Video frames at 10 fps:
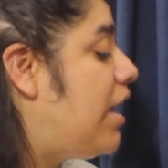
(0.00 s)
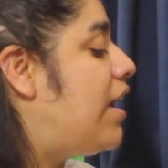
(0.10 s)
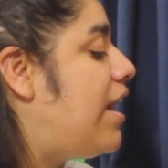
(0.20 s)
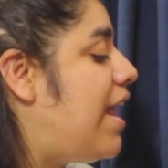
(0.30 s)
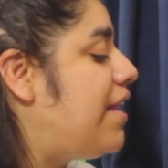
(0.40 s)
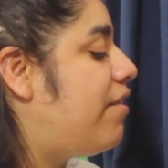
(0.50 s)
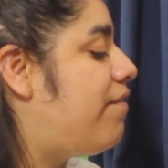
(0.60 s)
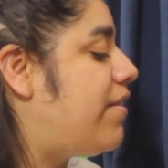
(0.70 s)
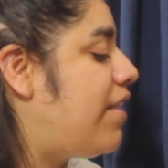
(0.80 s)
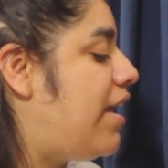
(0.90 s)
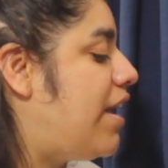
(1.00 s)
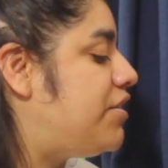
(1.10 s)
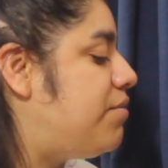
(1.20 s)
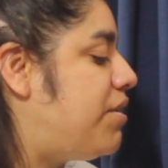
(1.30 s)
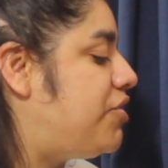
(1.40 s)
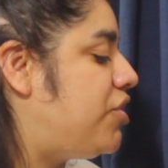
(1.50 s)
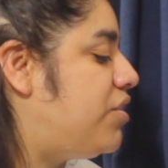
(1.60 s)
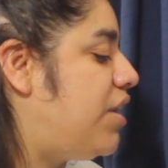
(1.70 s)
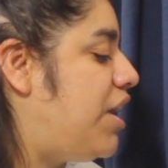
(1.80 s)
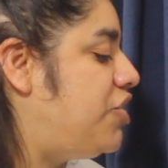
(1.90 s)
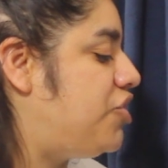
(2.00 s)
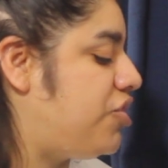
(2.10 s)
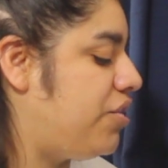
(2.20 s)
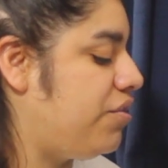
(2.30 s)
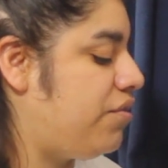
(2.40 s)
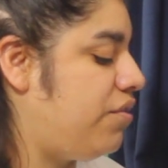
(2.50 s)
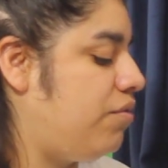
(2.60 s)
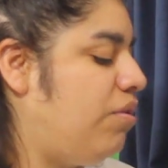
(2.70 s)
And I like the fact that he actually mentioned ancient.